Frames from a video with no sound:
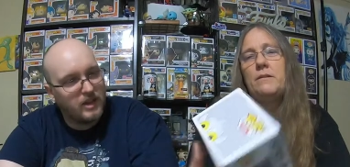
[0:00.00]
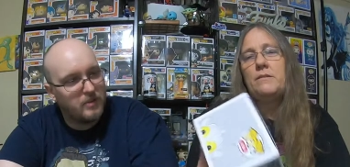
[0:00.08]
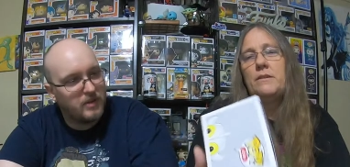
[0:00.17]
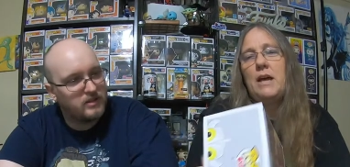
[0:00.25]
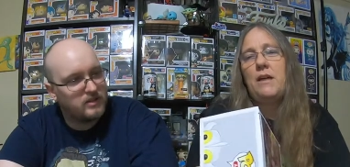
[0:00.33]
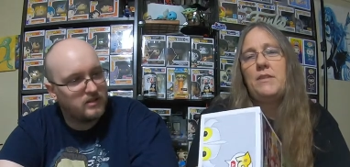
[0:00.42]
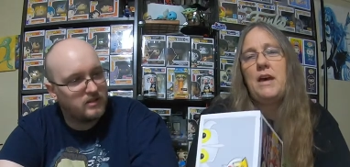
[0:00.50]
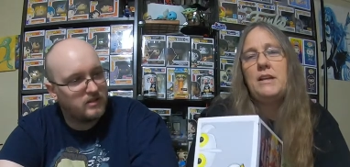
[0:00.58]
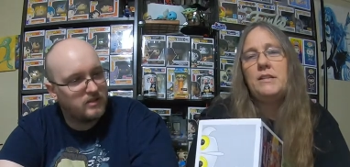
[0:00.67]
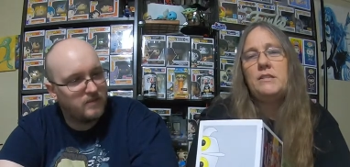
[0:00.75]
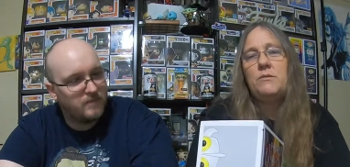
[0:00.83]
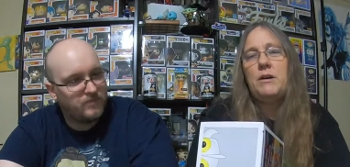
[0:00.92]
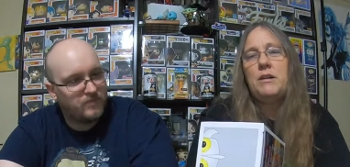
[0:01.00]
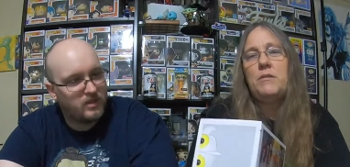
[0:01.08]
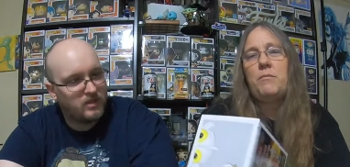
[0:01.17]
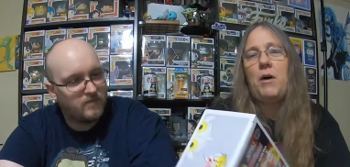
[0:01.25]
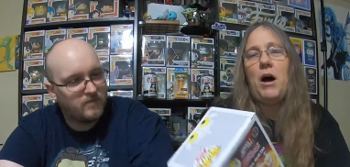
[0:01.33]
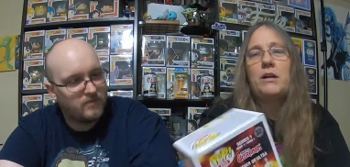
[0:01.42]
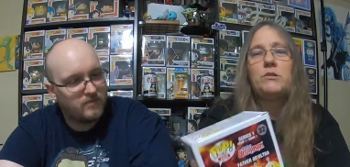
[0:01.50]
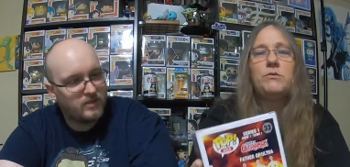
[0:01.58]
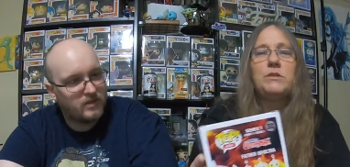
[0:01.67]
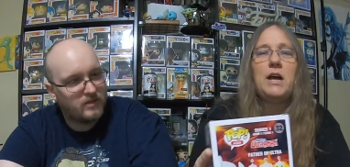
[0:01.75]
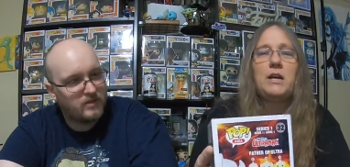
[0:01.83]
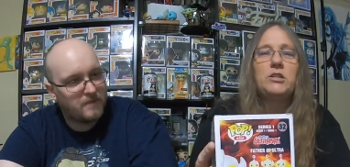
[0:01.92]
Speaker 1: them.
Speaker 2: It's... Yeah, that is the way the box
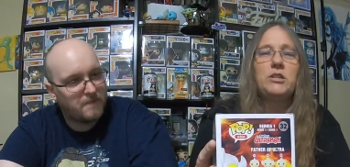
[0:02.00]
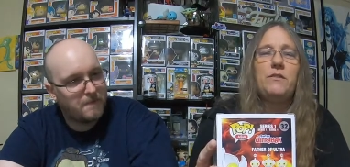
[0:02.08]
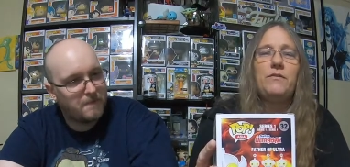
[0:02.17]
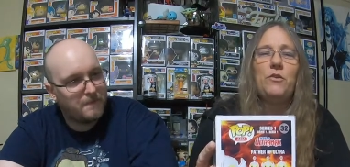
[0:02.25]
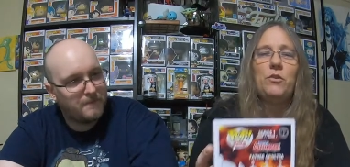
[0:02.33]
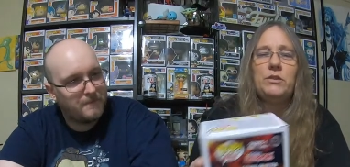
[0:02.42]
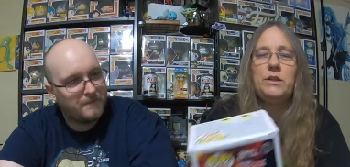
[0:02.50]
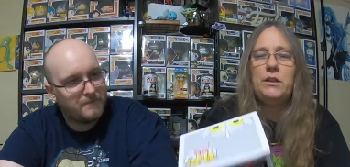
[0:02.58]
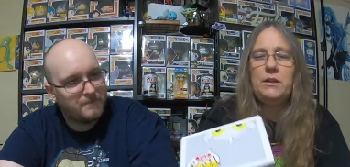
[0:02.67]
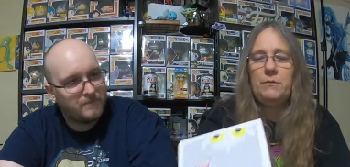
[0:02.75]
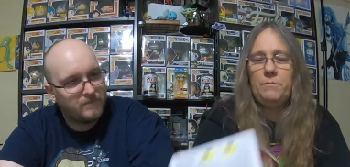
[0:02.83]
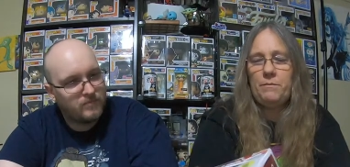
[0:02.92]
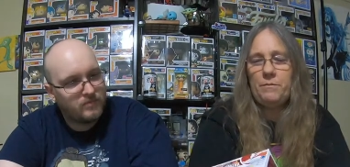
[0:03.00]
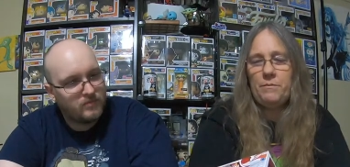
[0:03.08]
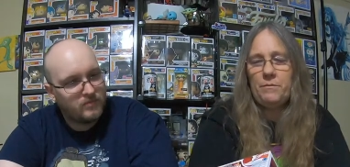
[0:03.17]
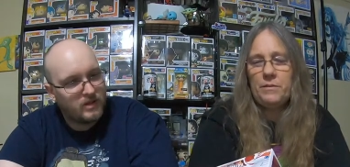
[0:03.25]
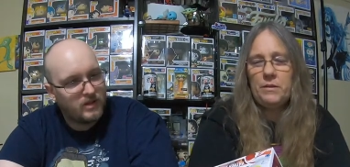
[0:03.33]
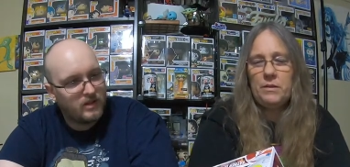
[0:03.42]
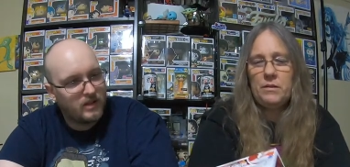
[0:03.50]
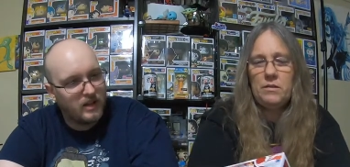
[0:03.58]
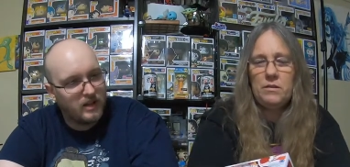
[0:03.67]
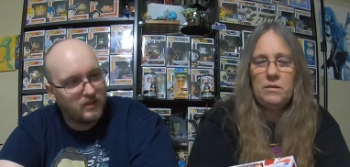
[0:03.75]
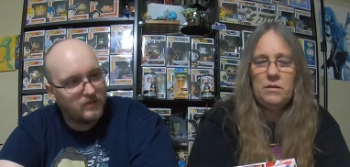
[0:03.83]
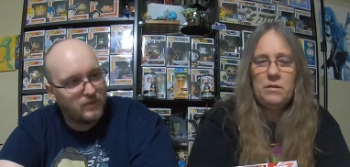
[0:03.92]
was actually folded.
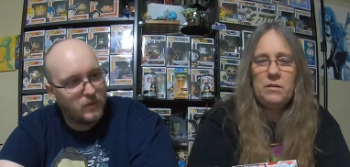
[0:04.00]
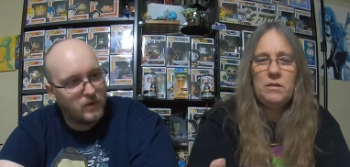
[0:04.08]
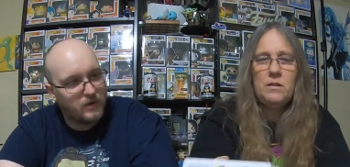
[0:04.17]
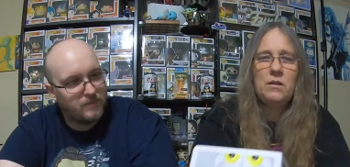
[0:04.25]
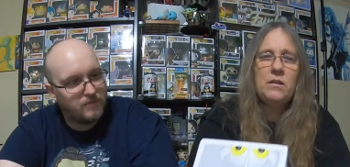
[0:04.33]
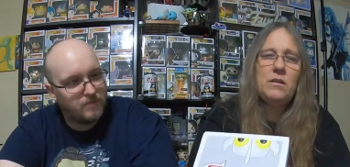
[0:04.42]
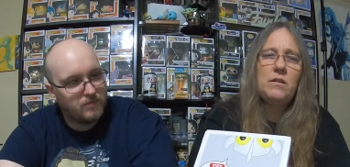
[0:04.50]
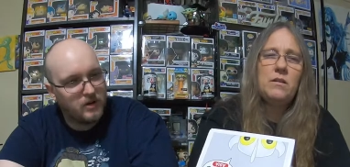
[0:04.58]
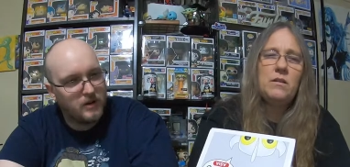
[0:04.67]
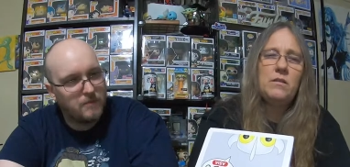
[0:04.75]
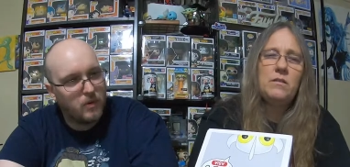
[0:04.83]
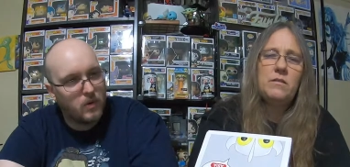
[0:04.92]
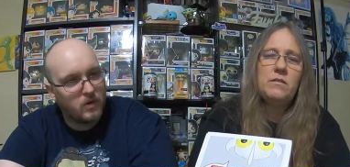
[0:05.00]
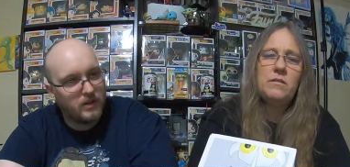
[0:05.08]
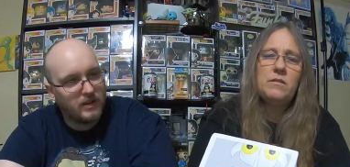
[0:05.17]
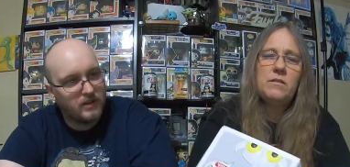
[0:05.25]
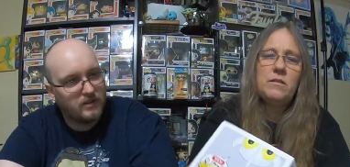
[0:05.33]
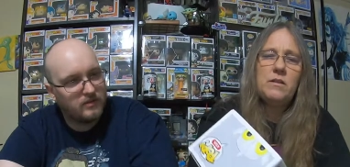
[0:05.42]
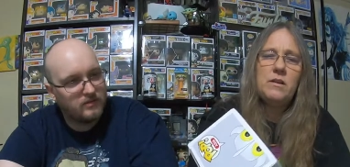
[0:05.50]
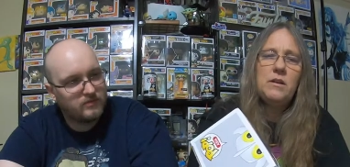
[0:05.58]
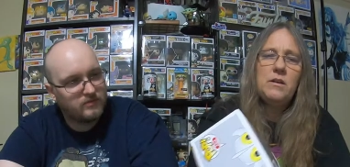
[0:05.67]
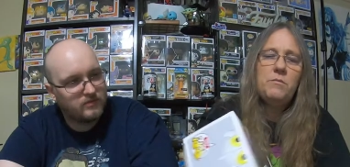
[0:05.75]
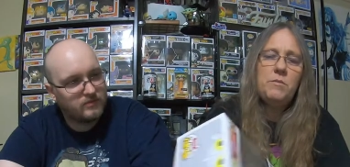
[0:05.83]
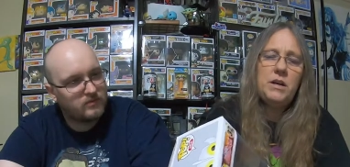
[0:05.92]
Speaker 1: Yeah, it's folded pretty poorly.
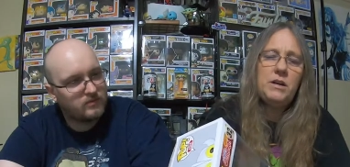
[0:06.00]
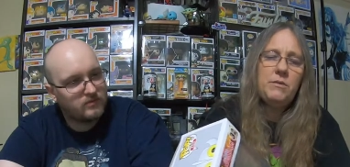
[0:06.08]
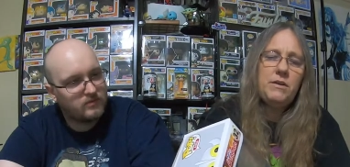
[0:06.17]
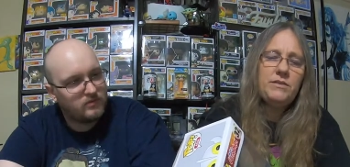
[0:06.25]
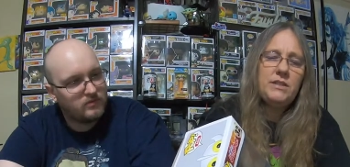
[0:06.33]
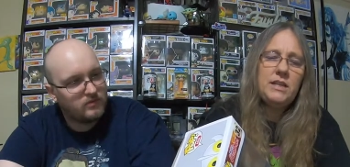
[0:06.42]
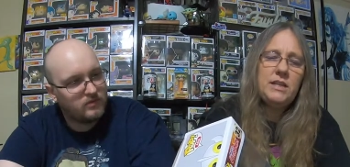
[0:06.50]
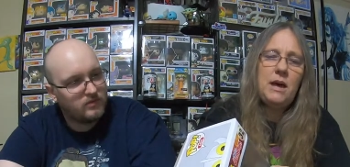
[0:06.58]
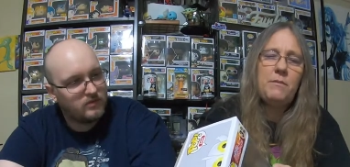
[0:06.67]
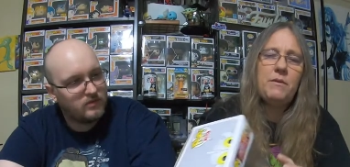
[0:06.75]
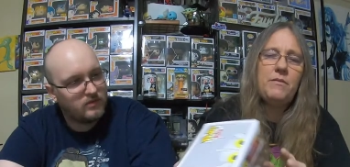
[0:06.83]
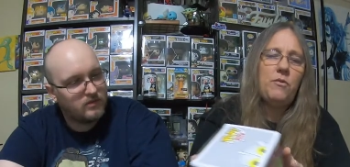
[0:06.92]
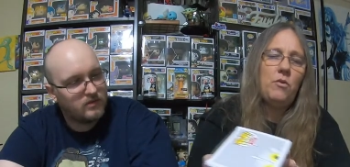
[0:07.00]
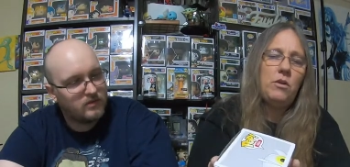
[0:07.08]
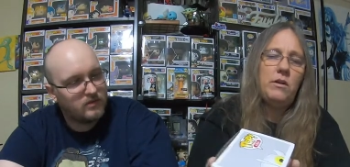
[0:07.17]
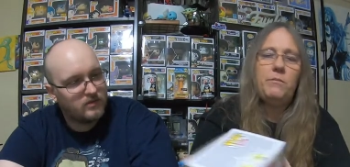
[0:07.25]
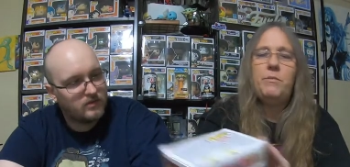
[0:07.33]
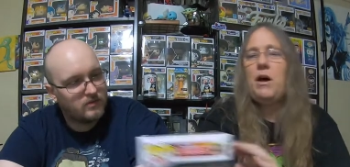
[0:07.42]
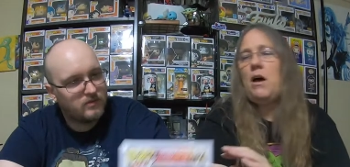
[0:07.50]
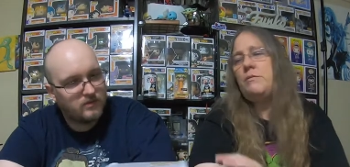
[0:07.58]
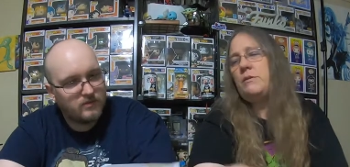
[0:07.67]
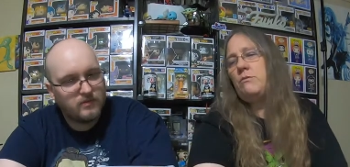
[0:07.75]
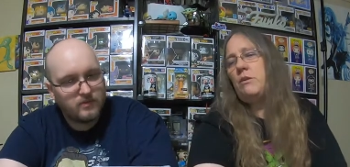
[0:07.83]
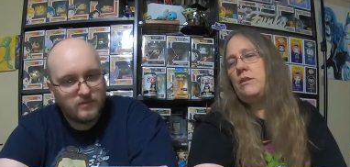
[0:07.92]
Speaker 2: But we've seen that before in
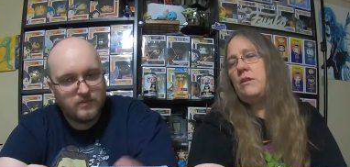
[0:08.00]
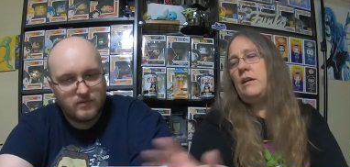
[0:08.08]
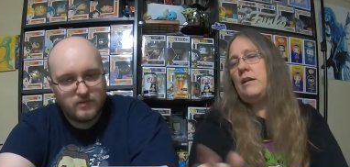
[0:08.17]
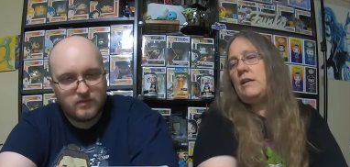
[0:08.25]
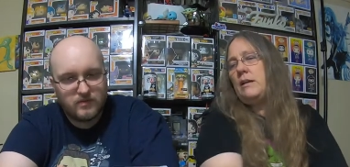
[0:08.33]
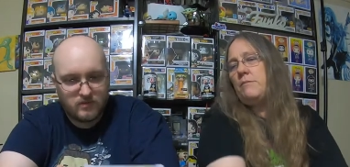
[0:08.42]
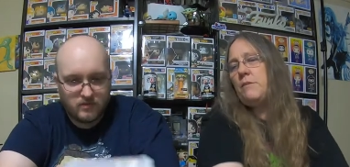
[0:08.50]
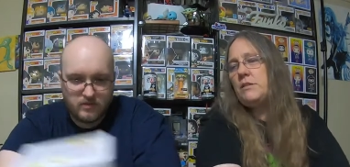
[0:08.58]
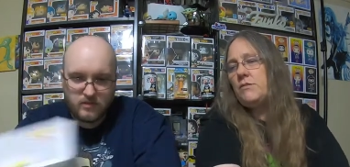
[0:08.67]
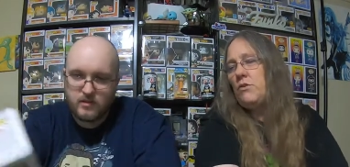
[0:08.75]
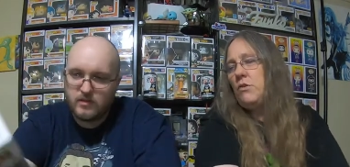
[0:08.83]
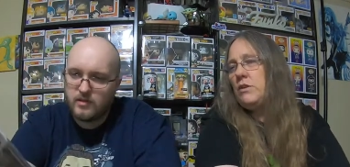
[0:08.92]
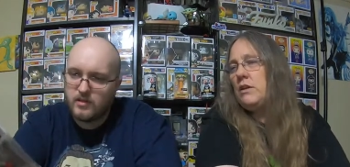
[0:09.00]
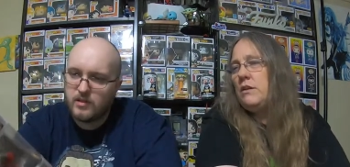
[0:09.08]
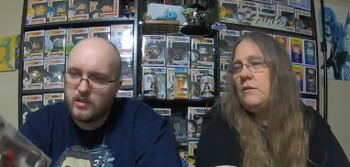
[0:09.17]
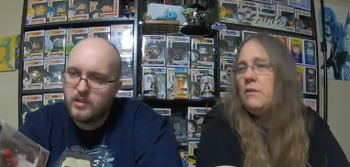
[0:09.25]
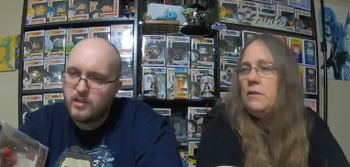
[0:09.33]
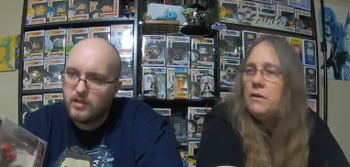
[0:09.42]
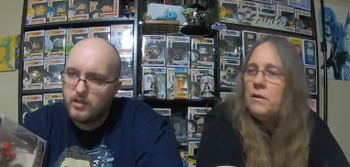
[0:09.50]
Pops where they get misfolded.